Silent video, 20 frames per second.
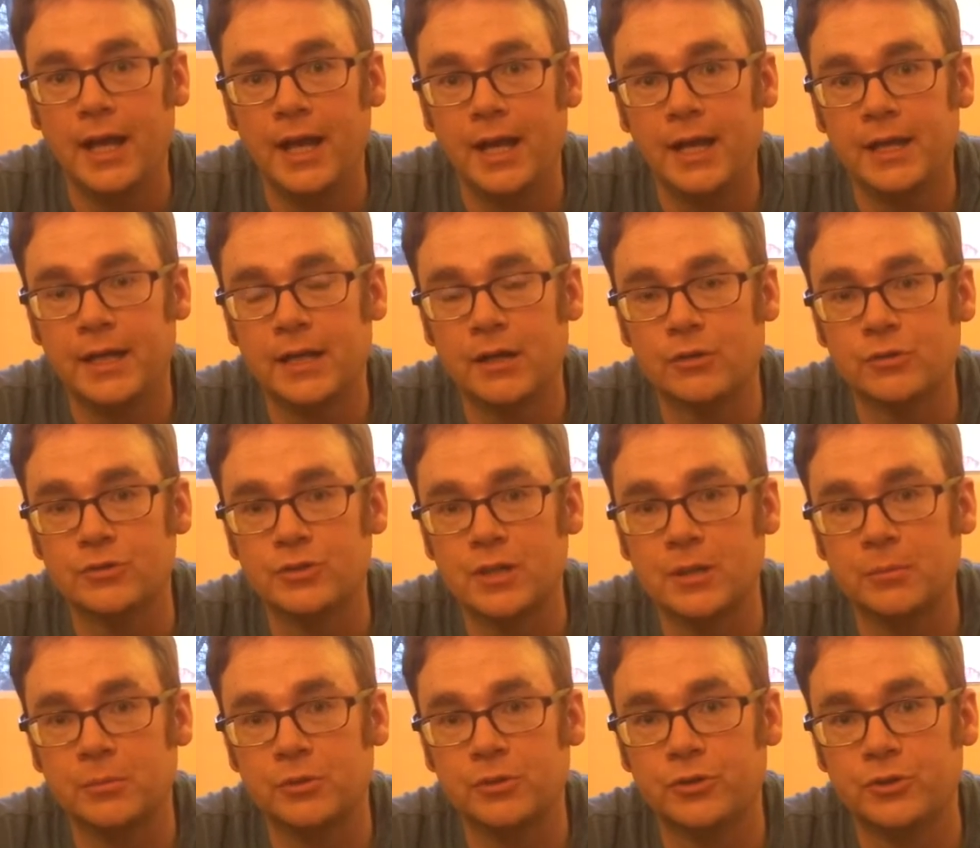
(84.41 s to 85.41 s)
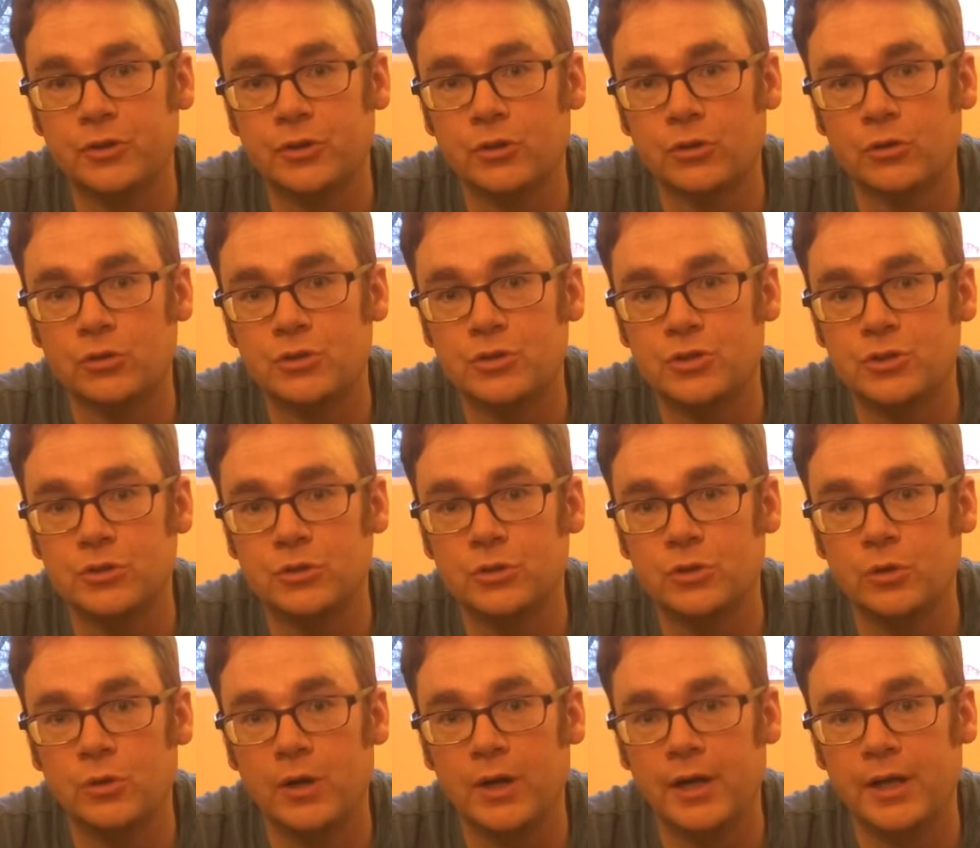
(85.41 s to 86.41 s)
and I was able to go
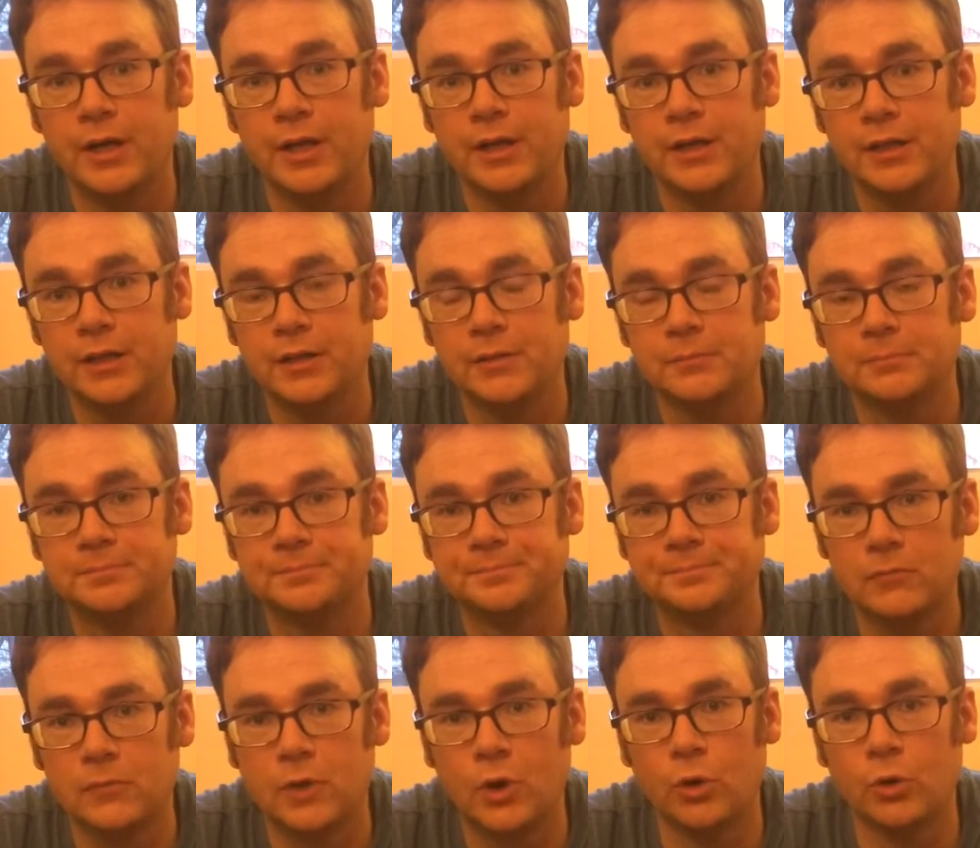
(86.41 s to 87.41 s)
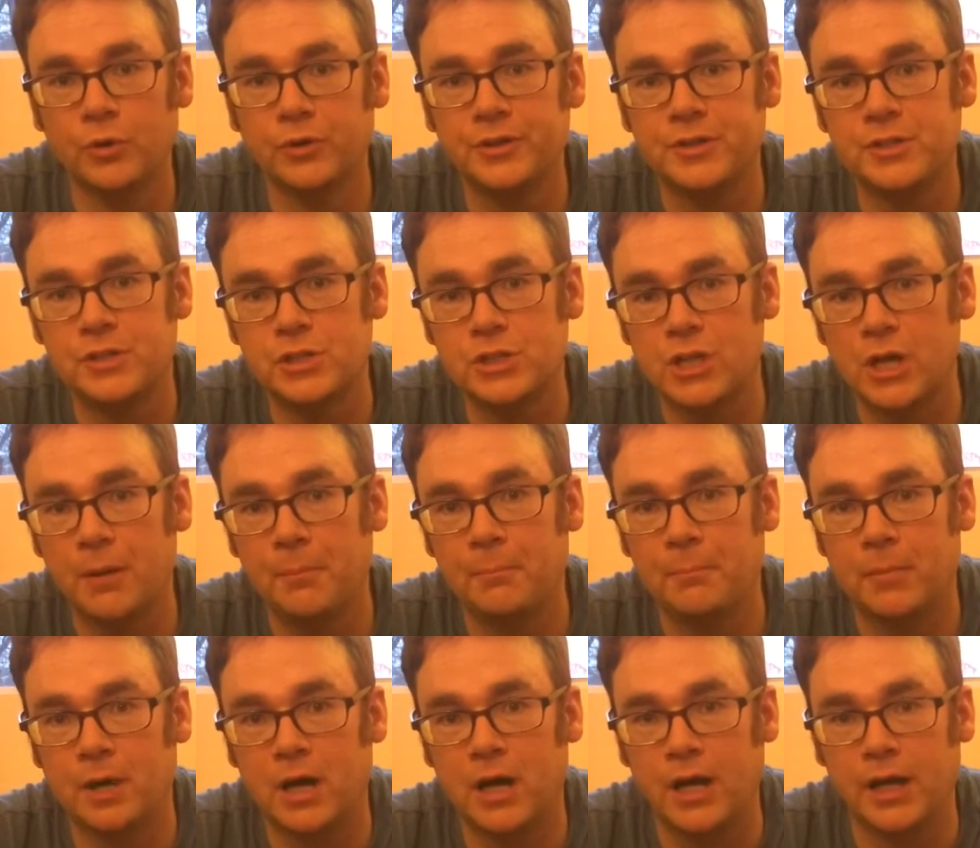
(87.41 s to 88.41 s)
to a golden
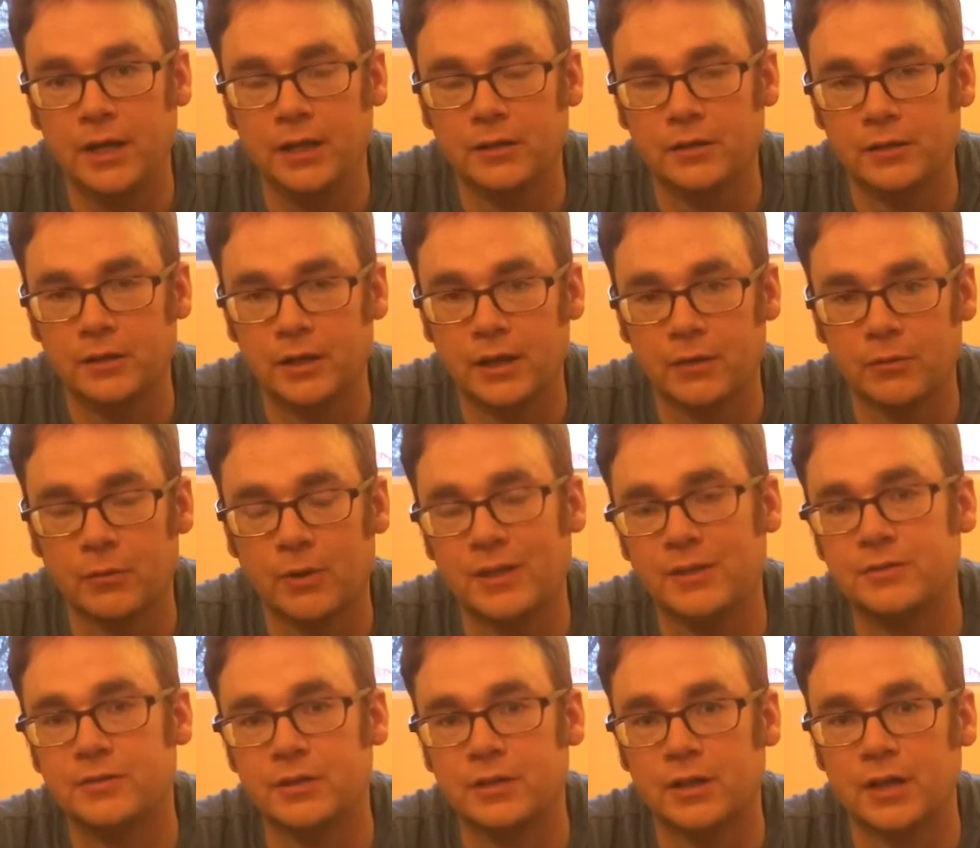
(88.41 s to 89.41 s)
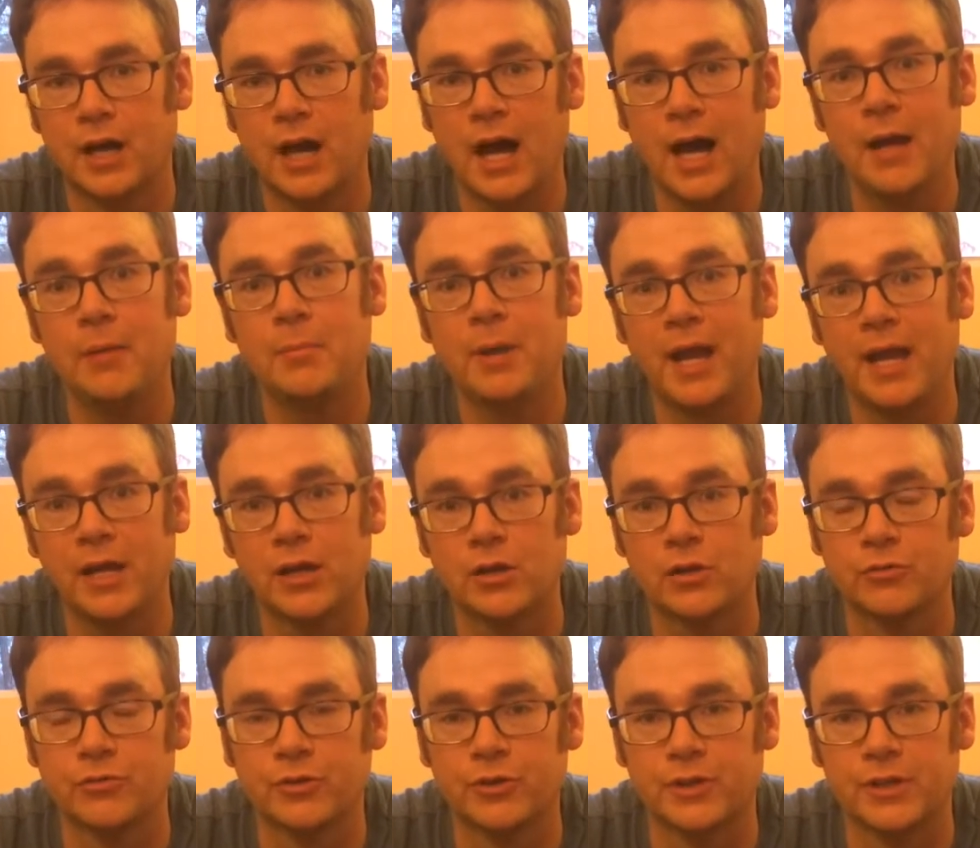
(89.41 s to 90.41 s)
gem mine, and I rented a high
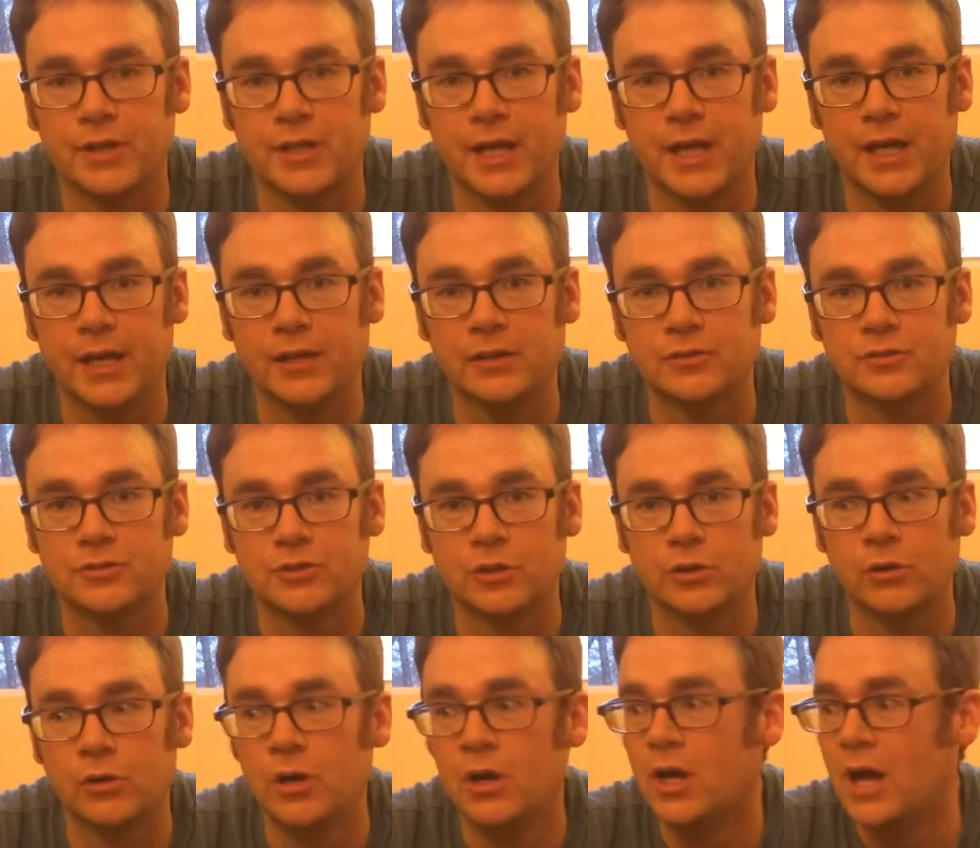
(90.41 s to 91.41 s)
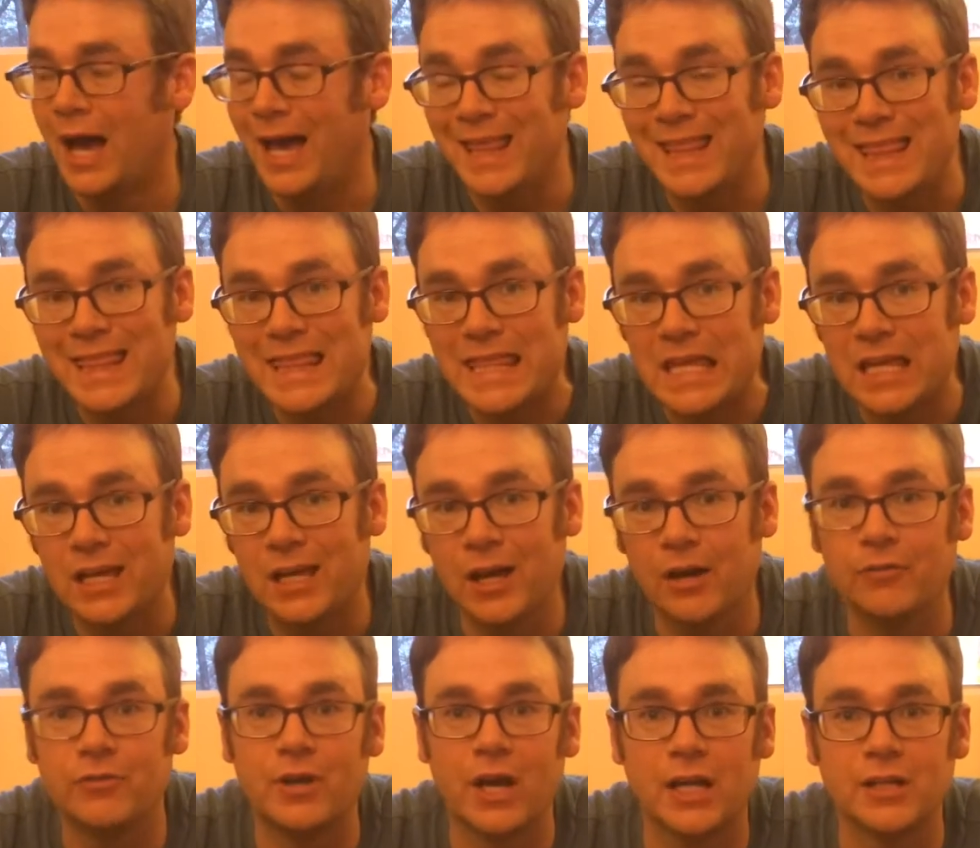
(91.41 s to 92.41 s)
banker for the day, and so I think
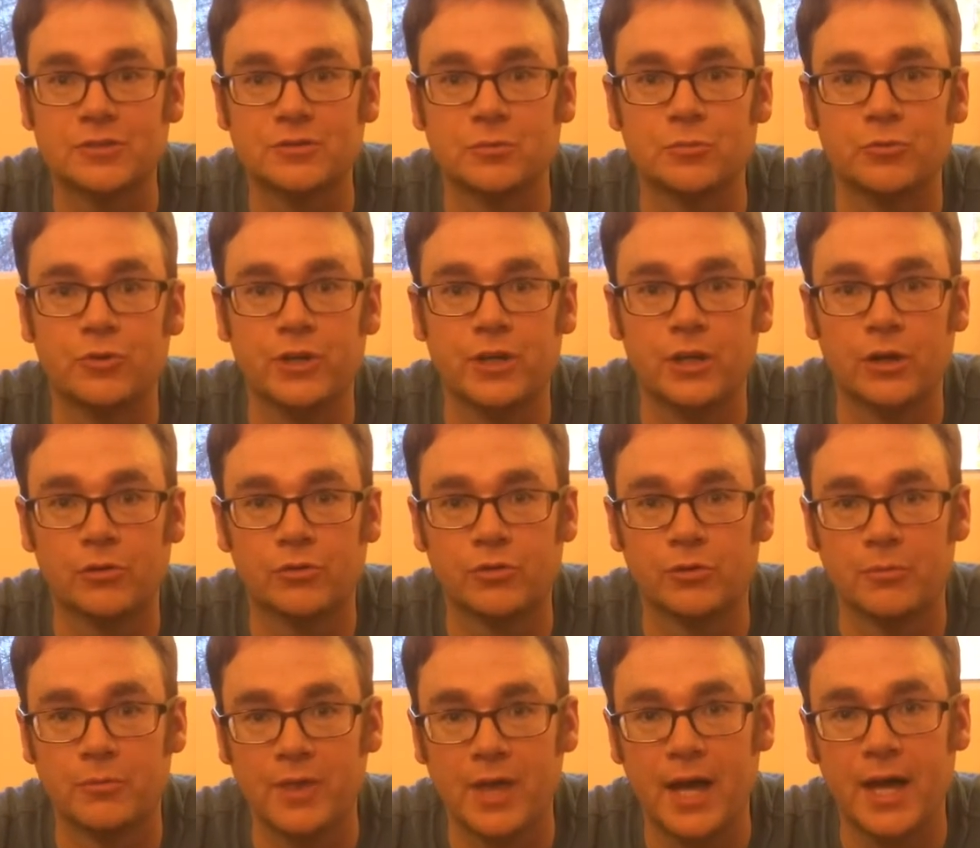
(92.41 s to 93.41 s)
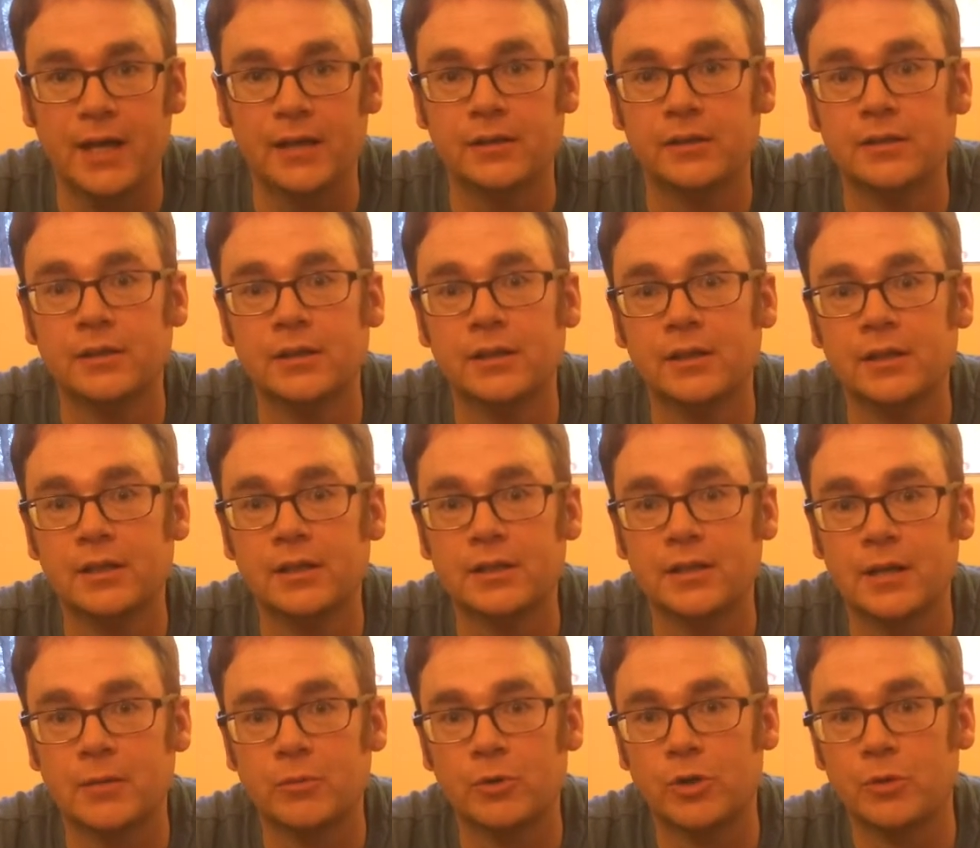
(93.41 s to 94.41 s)
I've got some video from that
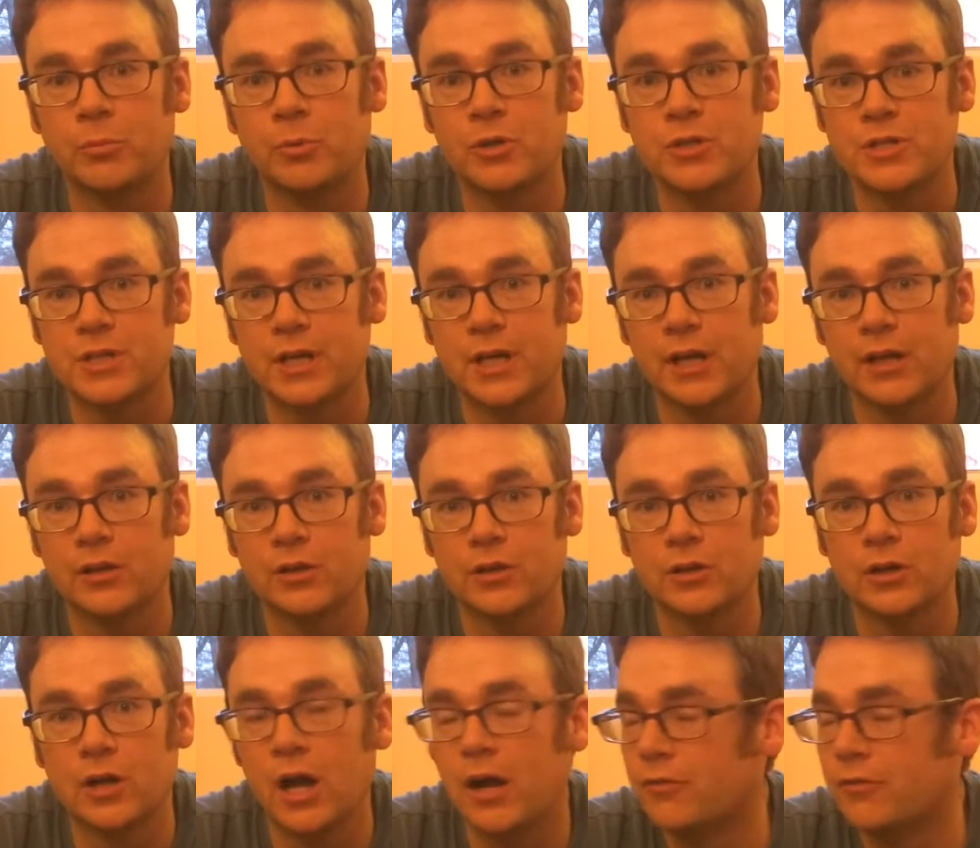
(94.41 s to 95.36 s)
I'm going to put together.